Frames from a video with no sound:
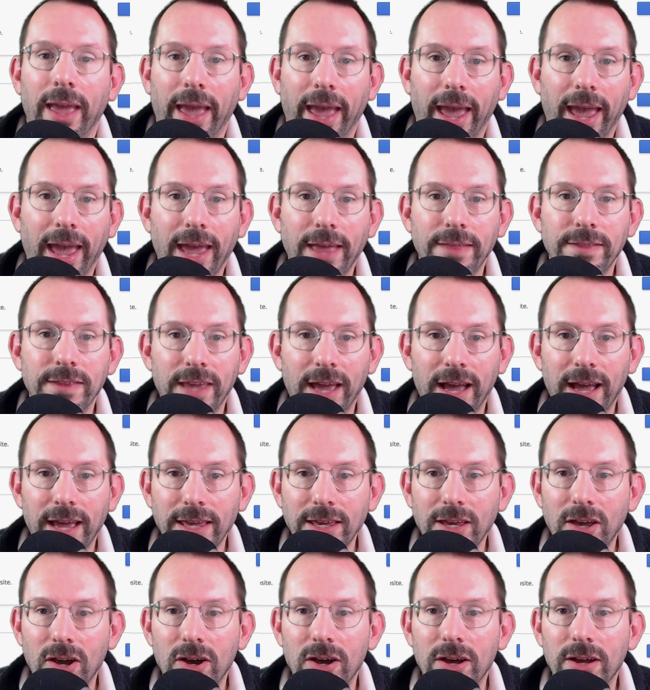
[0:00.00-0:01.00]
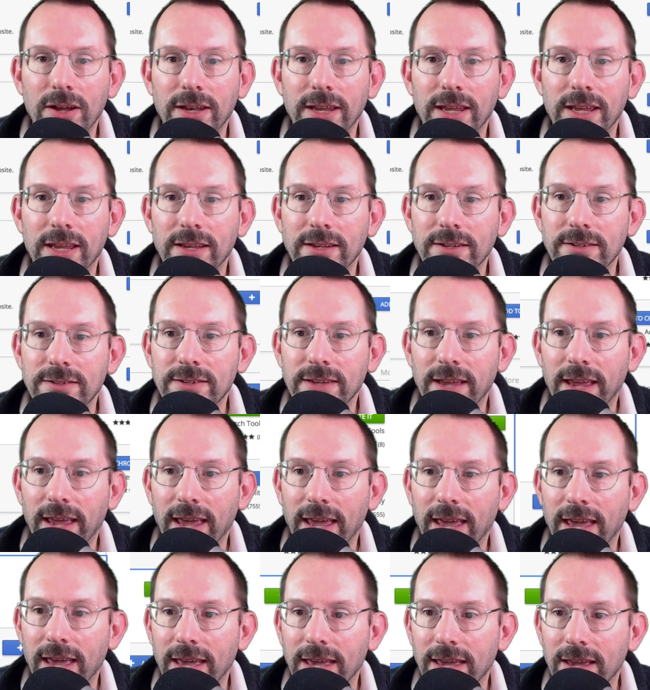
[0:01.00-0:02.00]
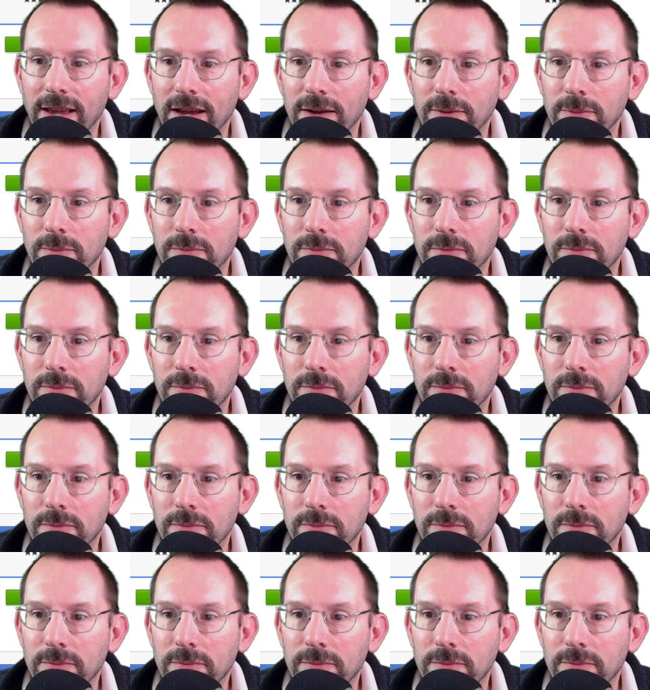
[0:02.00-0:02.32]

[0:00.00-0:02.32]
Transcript: And the icon is a